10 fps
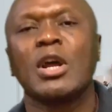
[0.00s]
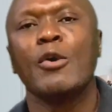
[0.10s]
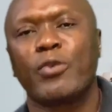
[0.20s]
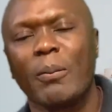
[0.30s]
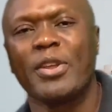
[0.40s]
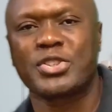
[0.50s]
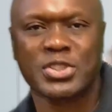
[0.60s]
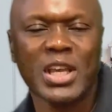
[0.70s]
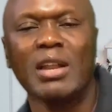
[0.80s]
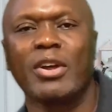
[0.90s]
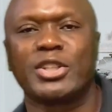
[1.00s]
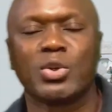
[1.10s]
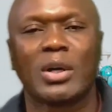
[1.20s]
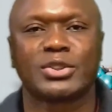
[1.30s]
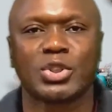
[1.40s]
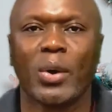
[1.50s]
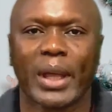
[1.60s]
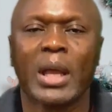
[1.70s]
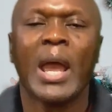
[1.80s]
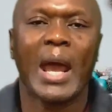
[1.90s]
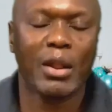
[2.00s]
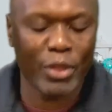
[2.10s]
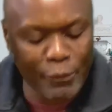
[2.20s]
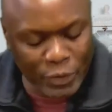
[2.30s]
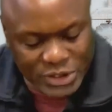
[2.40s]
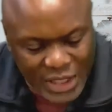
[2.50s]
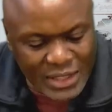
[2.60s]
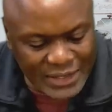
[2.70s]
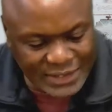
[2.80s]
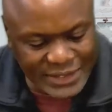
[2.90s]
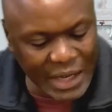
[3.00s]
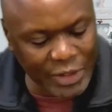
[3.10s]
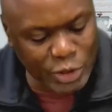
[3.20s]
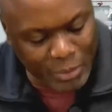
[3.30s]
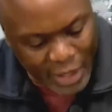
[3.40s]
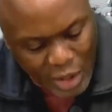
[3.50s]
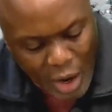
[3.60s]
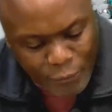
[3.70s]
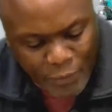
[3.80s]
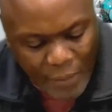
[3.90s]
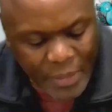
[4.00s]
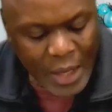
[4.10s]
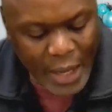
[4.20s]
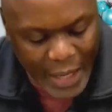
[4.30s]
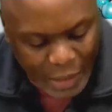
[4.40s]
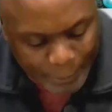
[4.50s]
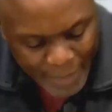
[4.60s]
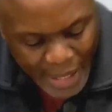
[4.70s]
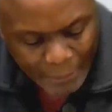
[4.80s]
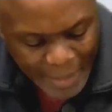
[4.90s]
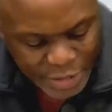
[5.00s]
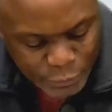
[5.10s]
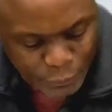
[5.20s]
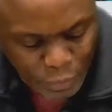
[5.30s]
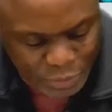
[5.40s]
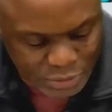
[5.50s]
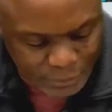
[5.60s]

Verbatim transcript: from the seed that you are sowing. And therefore, Jesus is saying that you may go forth and bear much fruits.